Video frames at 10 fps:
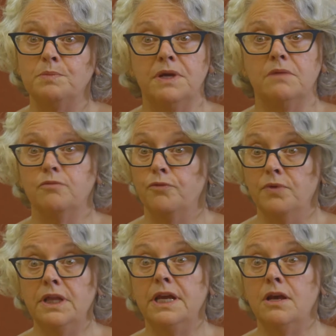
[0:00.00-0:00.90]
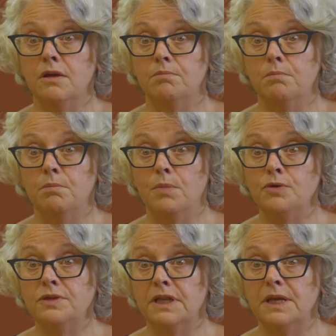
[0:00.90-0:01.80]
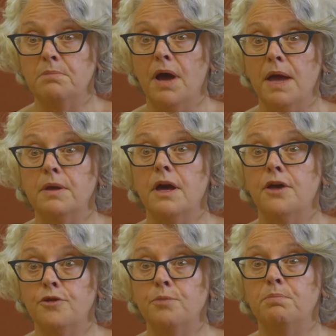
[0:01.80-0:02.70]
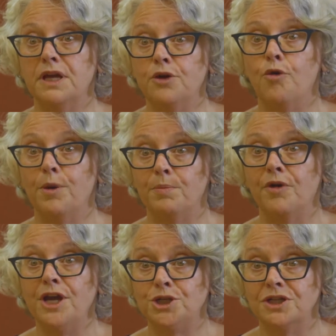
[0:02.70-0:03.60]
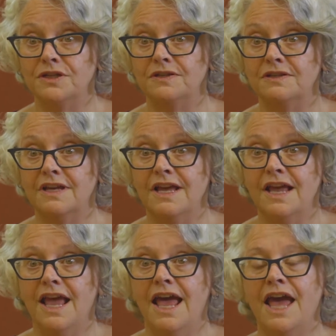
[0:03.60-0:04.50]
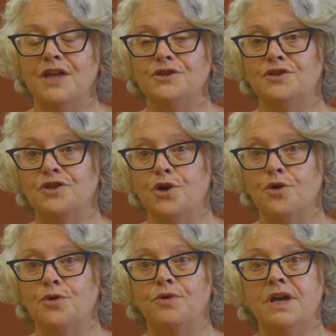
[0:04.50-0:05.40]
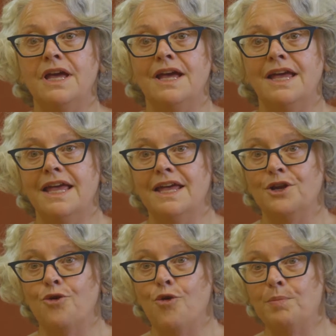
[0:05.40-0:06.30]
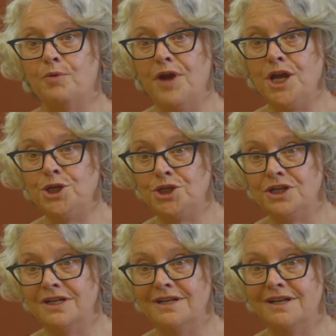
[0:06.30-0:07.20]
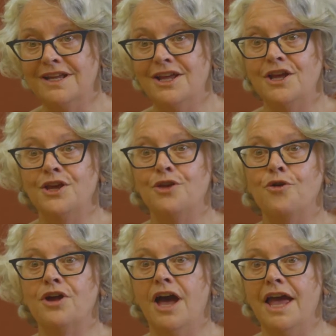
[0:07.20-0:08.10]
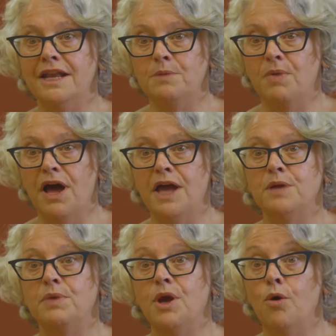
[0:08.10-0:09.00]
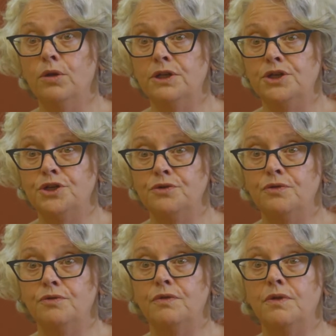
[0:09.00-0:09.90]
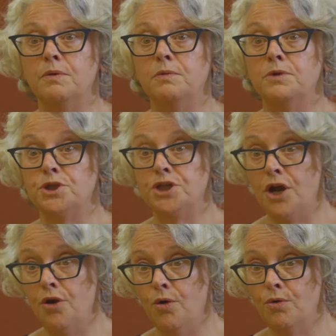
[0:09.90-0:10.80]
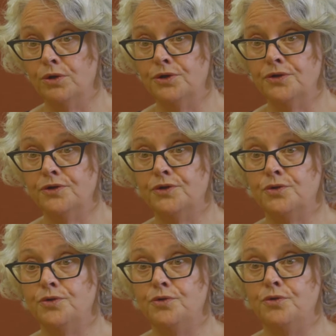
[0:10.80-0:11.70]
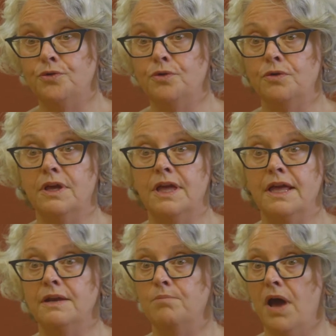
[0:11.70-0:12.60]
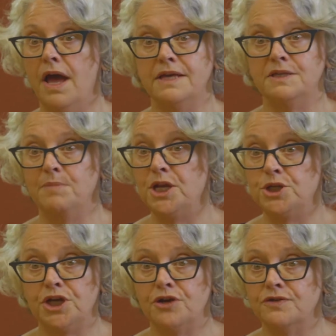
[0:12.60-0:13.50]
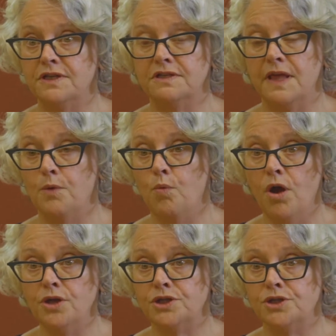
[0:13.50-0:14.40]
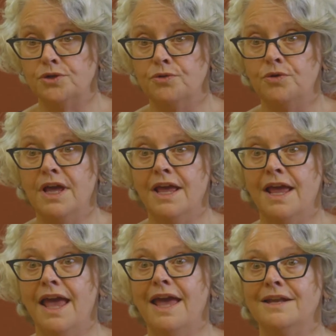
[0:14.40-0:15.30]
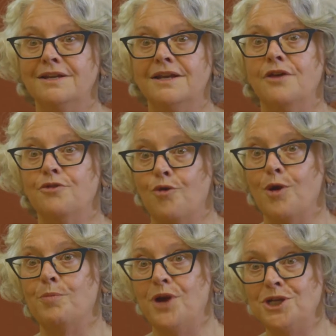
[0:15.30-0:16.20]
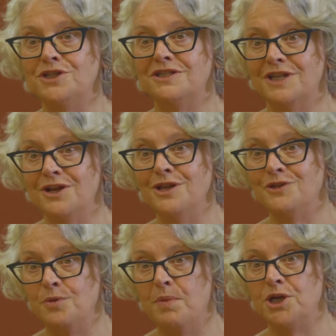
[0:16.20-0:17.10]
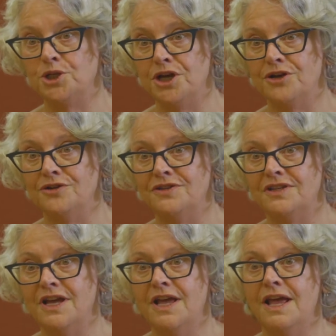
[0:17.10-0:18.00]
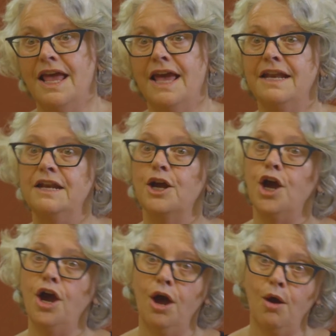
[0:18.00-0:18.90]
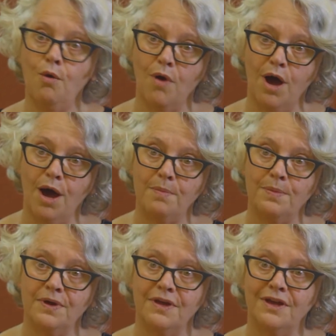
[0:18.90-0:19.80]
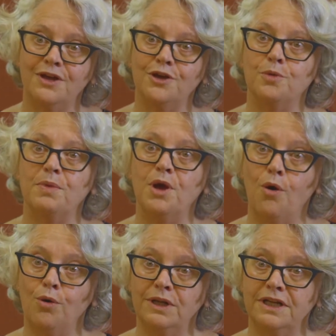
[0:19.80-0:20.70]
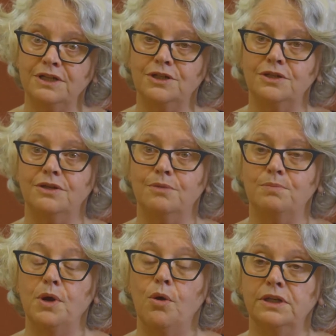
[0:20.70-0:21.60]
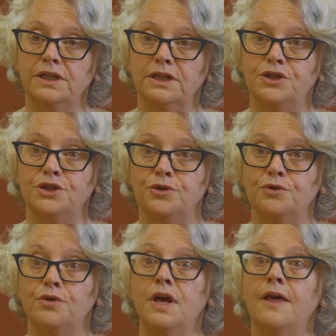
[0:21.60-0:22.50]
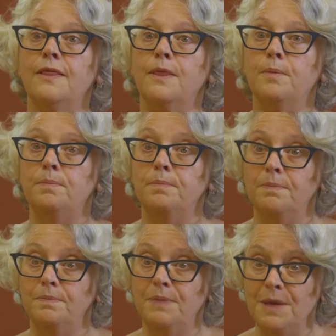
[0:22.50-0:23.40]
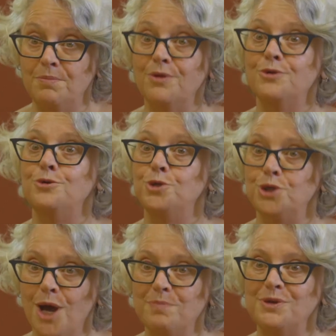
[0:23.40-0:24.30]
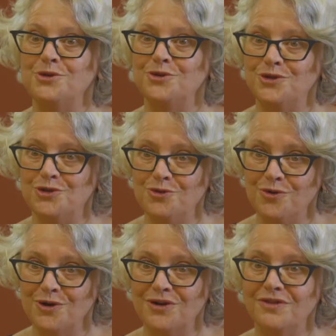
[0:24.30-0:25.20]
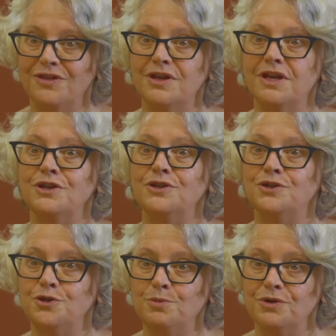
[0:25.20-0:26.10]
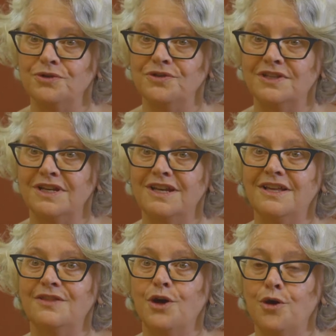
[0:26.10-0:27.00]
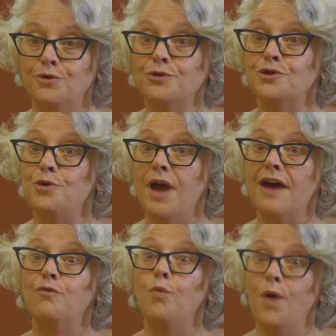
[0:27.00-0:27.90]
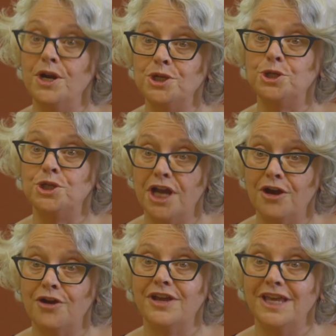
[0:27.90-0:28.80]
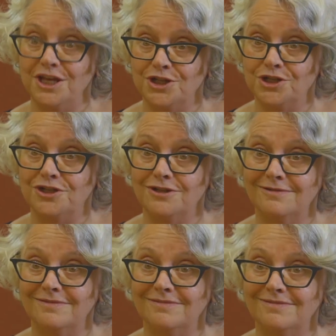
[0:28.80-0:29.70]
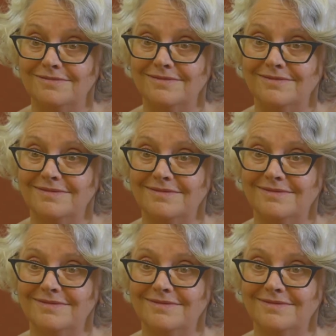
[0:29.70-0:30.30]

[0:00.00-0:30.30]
but really mostly by other big corporations. And so in a corporation, you're guided by and beholden to the shareholders who can buy as many shares as they want to, and other corporations can also buy shares. And in a co op, you're beholding, beholden to the people who shop in your store, the consumers, the owners who have one share each. Mm.